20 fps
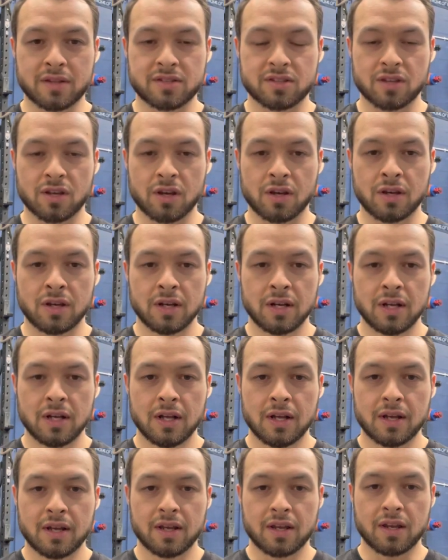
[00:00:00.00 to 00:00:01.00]
So,
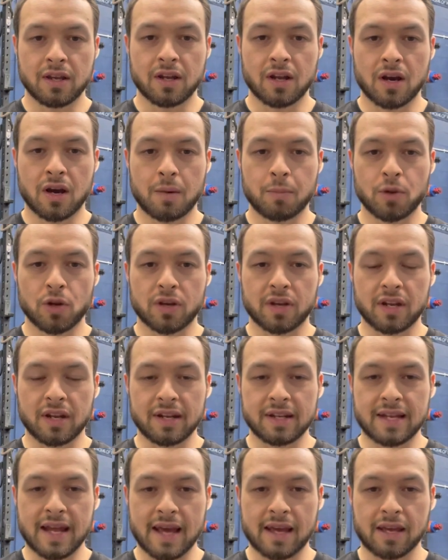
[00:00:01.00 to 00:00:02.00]
I'm looking
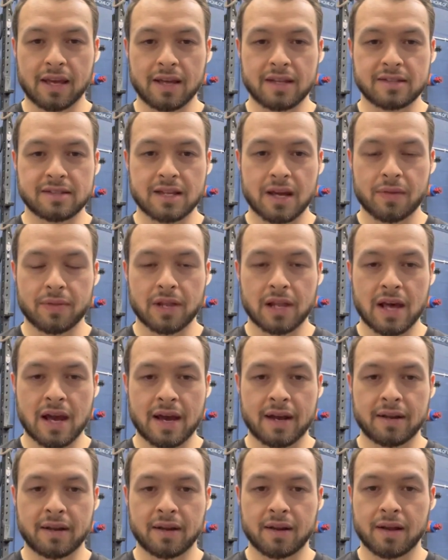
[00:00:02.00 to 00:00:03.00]
at decades down the
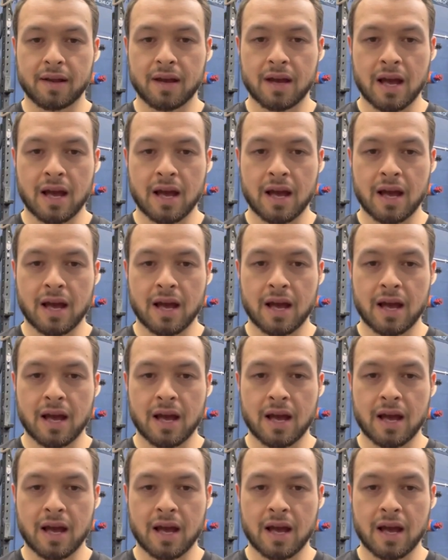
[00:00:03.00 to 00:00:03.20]
line.